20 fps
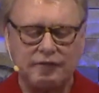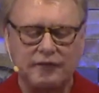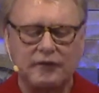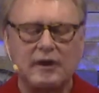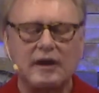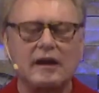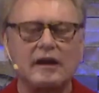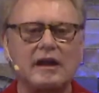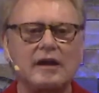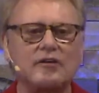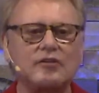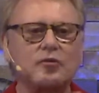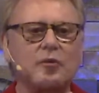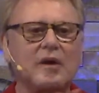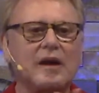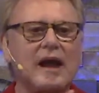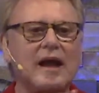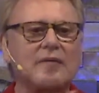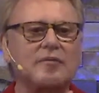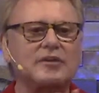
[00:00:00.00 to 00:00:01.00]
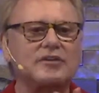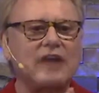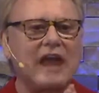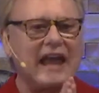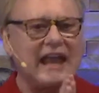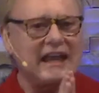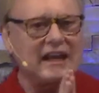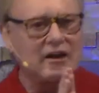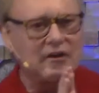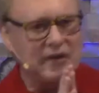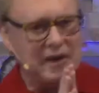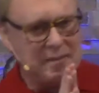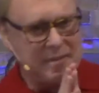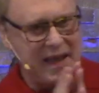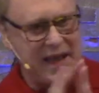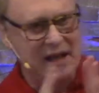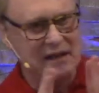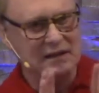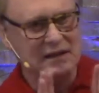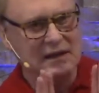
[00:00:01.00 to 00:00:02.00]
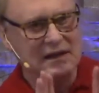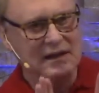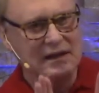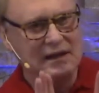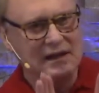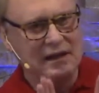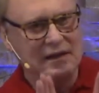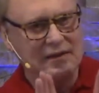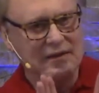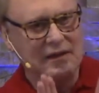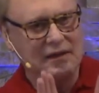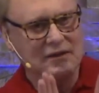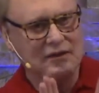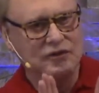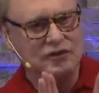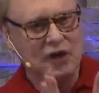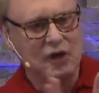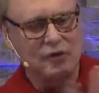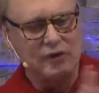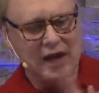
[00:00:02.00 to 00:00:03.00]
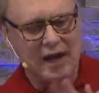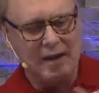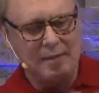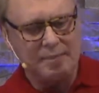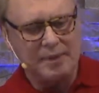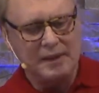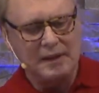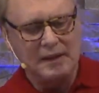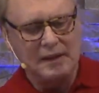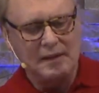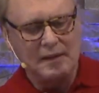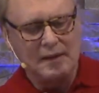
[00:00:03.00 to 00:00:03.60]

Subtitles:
now here's what I was angry about that showed up